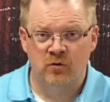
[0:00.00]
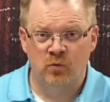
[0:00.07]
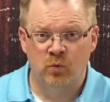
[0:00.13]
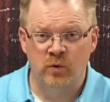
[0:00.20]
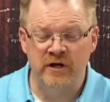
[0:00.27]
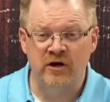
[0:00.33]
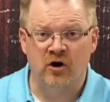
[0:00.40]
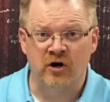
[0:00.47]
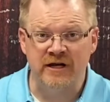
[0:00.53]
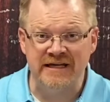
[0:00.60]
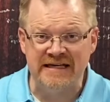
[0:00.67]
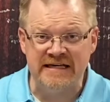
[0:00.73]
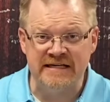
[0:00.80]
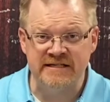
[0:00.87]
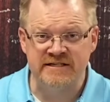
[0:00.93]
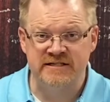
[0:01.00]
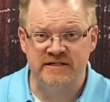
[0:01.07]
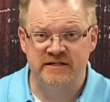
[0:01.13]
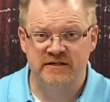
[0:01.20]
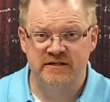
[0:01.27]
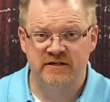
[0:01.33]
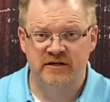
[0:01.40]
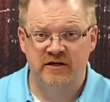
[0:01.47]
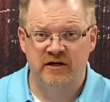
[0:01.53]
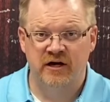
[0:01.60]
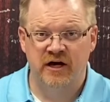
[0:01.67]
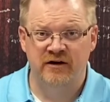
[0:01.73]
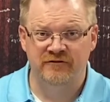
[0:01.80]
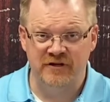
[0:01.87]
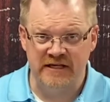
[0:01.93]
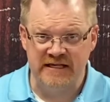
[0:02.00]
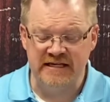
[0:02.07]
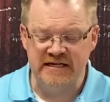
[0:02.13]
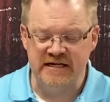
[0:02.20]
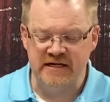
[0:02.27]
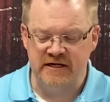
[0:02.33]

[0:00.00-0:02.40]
We are east of Eden.